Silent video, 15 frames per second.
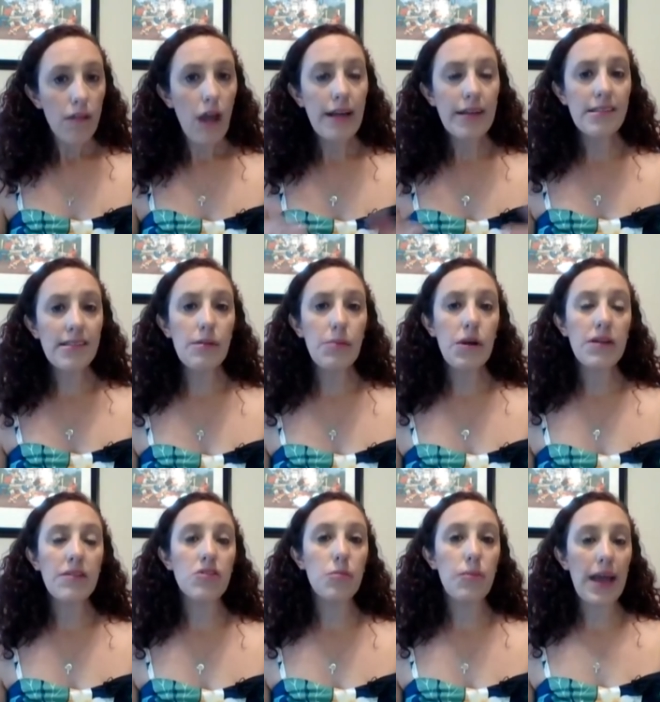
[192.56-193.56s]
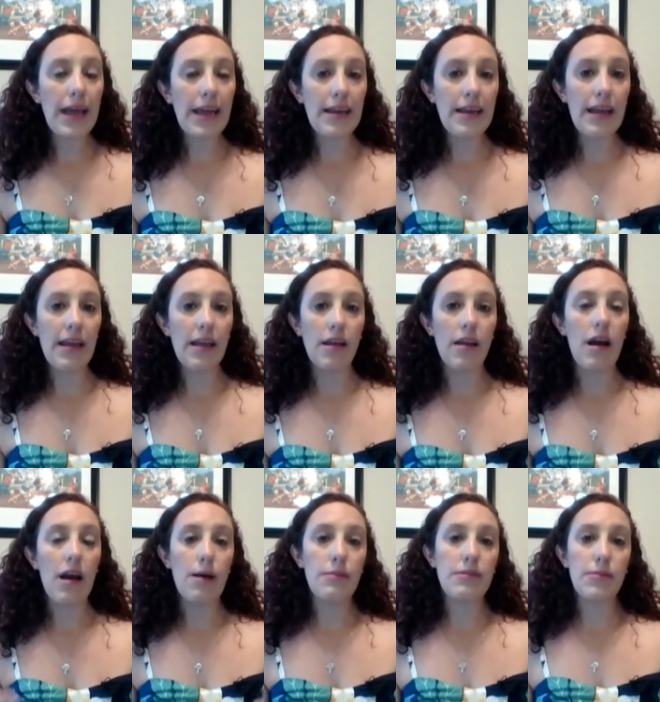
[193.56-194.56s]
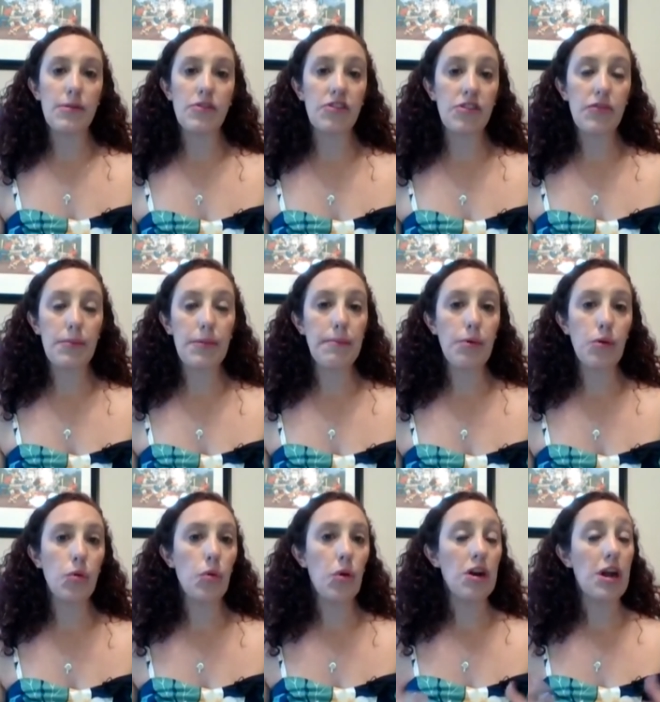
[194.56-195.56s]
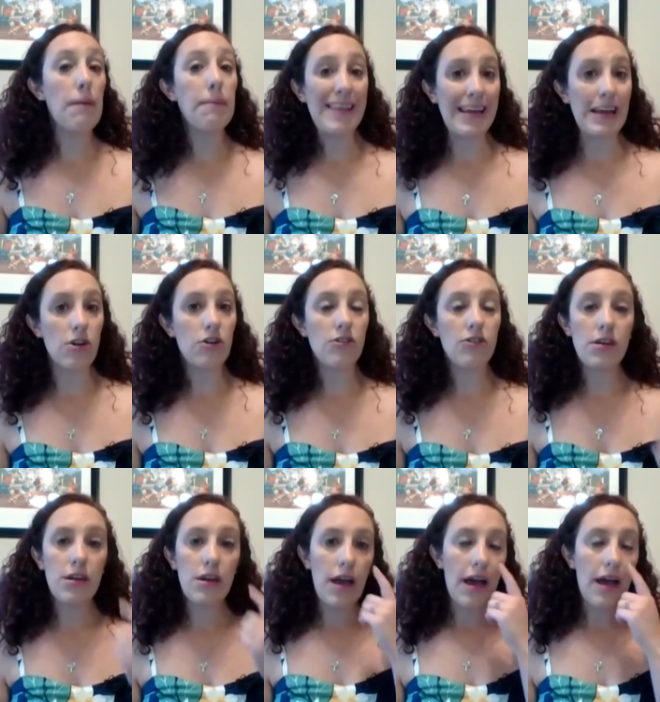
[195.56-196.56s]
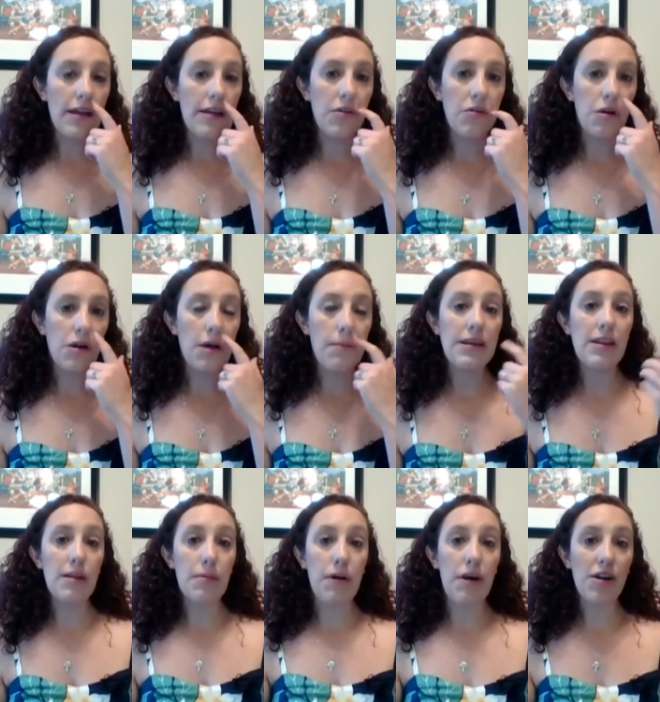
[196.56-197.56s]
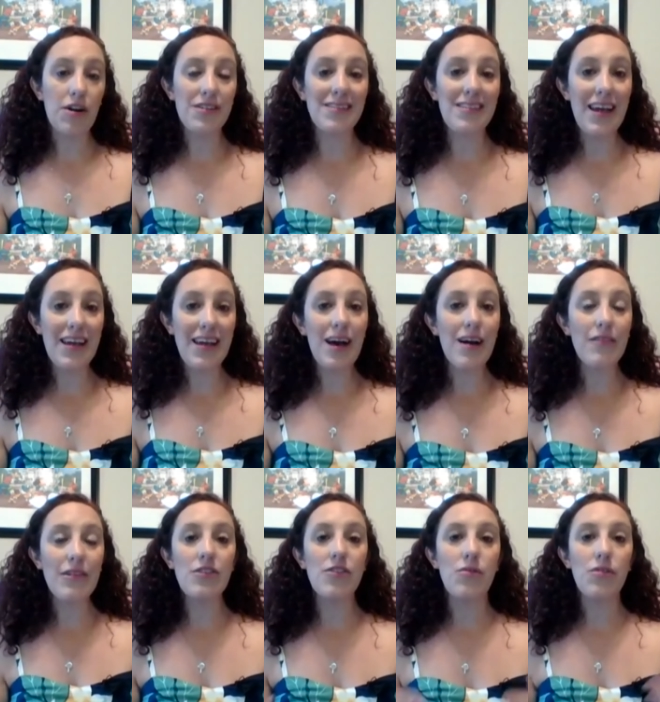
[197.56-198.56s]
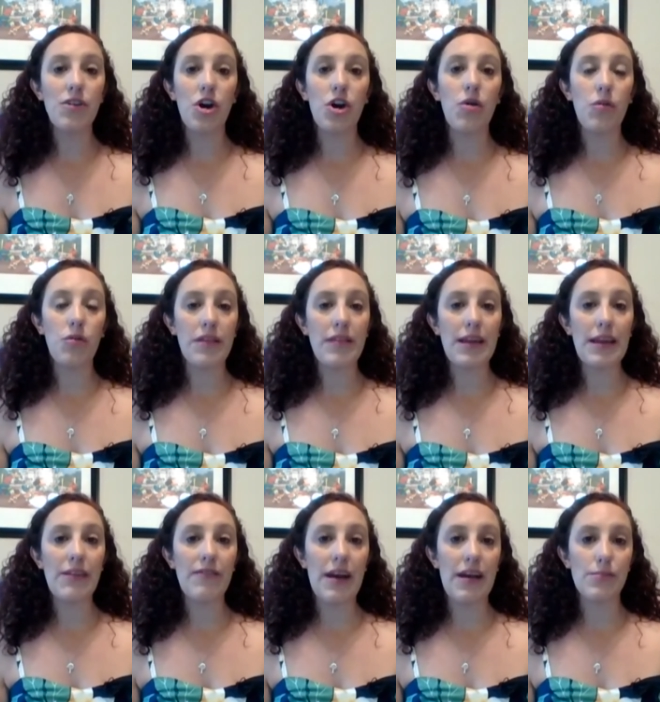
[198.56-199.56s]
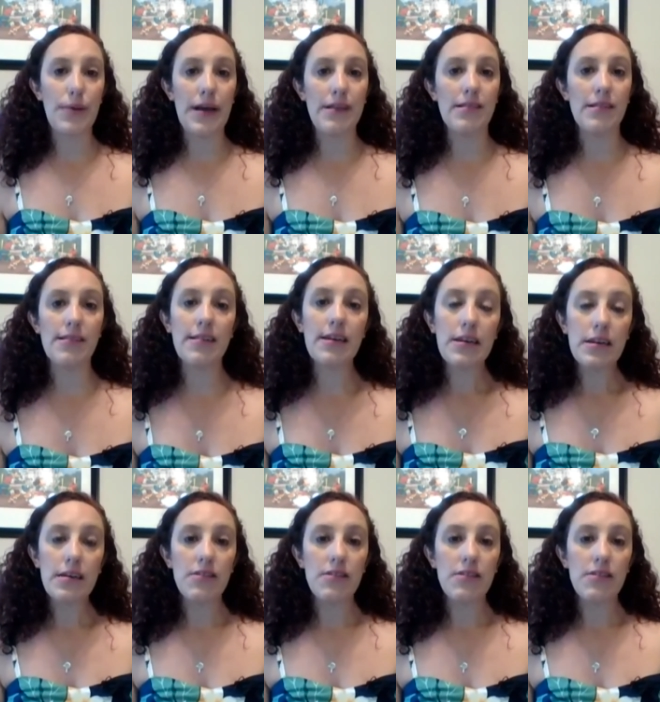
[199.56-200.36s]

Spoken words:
I can see where this would be handy, especially for people who are not planners and who are coming to the park day of and don't know that they need Fast Passes.